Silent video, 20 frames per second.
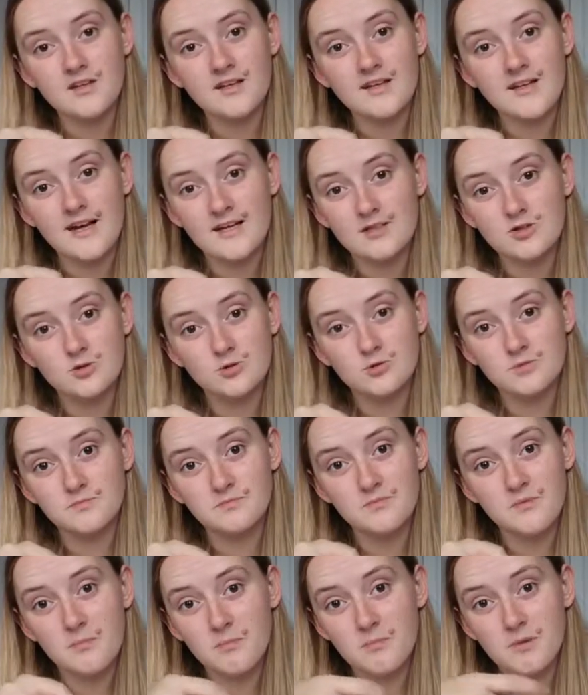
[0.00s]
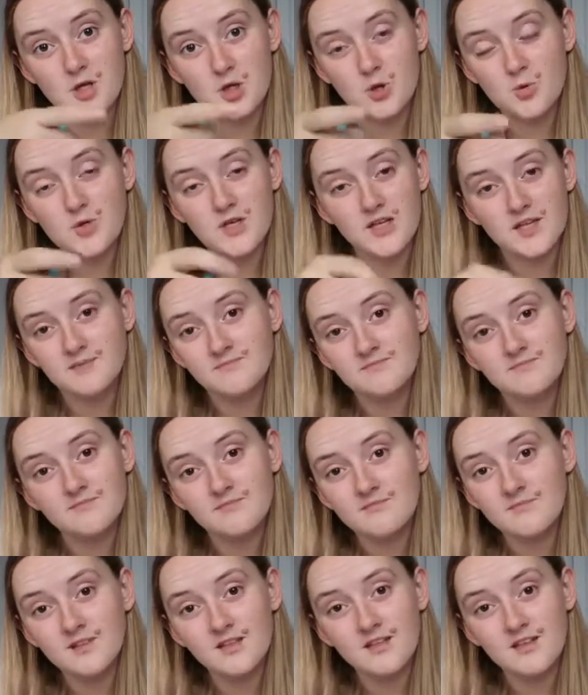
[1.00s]
cattle puking.
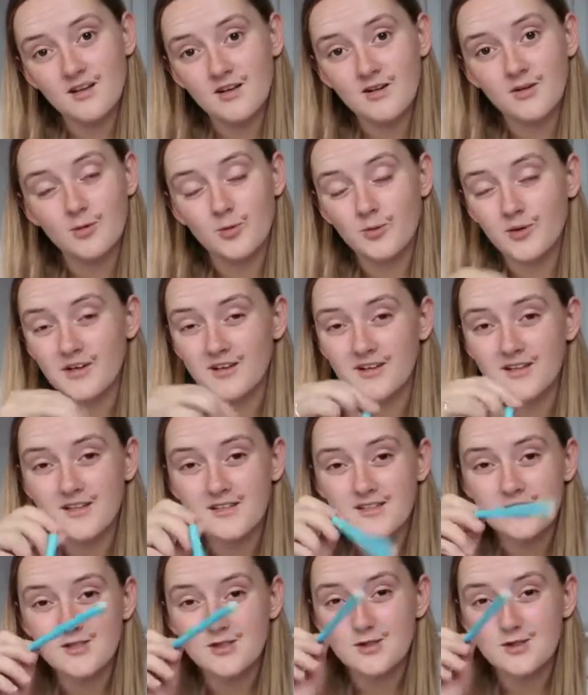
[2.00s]
No, we are here to